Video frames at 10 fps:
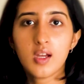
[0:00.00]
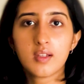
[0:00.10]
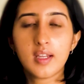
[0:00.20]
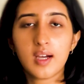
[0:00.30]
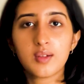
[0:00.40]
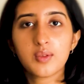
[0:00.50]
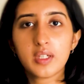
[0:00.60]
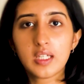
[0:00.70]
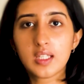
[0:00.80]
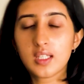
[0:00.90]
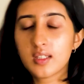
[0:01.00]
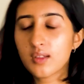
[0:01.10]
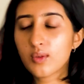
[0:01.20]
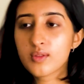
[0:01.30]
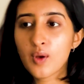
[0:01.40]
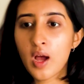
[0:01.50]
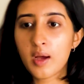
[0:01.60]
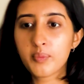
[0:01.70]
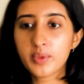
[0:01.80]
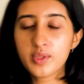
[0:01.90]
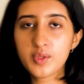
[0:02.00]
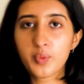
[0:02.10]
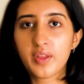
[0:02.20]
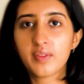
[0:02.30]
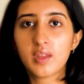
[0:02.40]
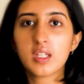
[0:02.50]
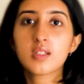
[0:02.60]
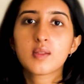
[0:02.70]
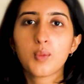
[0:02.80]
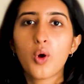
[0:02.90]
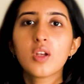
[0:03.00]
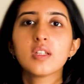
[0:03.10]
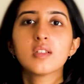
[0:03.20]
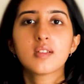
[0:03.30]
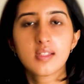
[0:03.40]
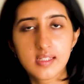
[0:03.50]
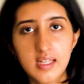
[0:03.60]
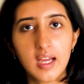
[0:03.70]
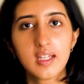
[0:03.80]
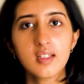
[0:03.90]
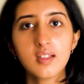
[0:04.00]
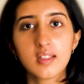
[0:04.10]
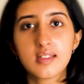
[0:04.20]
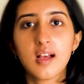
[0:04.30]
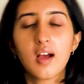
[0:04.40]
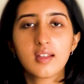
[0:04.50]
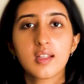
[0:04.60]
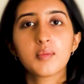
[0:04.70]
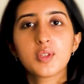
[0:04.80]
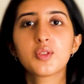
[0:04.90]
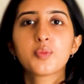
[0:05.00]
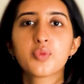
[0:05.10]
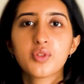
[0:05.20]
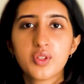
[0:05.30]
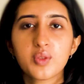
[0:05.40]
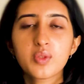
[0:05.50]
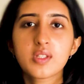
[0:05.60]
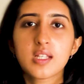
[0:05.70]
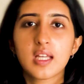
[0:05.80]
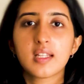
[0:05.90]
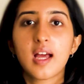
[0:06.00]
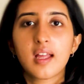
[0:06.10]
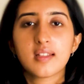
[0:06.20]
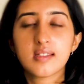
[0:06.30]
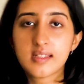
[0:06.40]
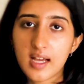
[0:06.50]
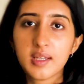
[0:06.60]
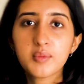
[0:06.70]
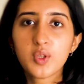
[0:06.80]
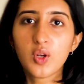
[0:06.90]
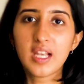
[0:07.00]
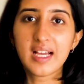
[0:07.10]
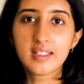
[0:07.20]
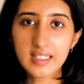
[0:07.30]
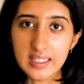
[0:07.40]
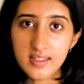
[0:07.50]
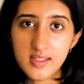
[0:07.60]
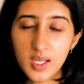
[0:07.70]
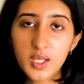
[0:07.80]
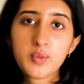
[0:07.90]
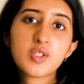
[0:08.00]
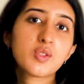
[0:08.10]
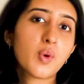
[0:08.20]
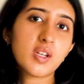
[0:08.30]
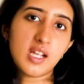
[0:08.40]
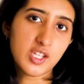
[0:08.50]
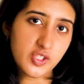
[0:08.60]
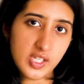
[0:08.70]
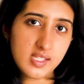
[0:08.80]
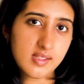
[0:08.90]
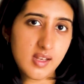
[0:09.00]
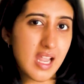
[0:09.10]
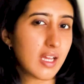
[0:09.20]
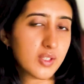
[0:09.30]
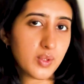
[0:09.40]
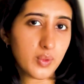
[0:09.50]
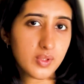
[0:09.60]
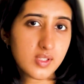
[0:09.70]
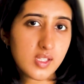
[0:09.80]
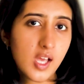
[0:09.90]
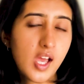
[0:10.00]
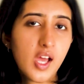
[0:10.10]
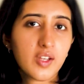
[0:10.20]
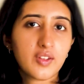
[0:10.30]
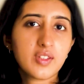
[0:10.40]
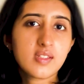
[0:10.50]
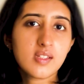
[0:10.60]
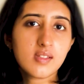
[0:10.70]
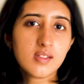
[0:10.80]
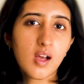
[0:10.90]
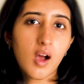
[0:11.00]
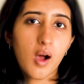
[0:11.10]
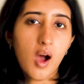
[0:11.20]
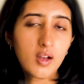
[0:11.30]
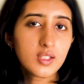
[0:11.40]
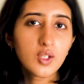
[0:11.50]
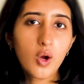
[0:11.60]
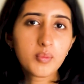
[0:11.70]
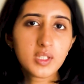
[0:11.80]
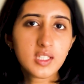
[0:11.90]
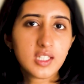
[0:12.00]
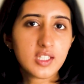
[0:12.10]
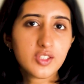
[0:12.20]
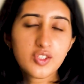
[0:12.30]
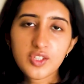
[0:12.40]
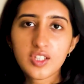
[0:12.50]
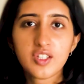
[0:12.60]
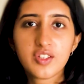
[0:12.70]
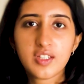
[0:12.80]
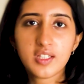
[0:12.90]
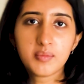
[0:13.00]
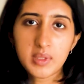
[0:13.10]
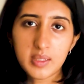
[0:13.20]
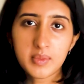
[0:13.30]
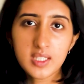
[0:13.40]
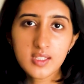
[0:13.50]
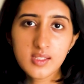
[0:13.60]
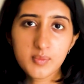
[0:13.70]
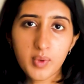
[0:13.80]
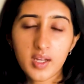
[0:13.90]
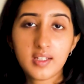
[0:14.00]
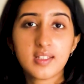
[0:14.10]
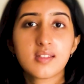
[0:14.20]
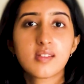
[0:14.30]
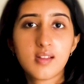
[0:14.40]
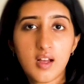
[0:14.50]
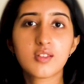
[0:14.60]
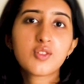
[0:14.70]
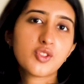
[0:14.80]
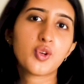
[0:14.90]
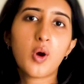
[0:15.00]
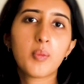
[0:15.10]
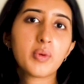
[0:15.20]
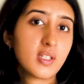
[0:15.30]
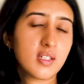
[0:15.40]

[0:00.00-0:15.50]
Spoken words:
Now, it also happens when their small intestine is unable to produce an enzyme called lactase, which is what digests the lactose. Now, this is uncommon in children and babies, but it starts to show up in